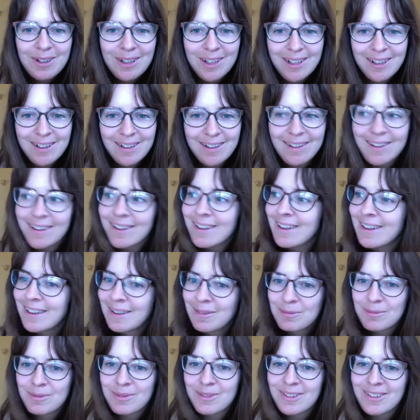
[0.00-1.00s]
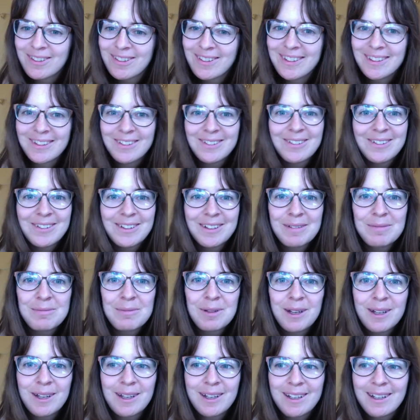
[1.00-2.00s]
and I'm still in
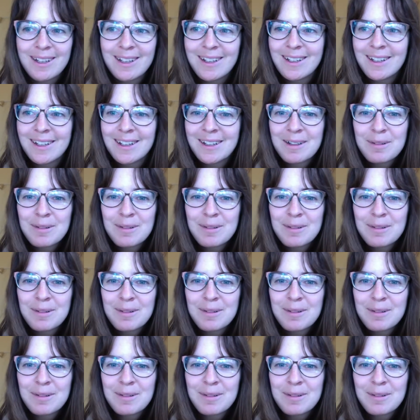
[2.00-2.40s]
my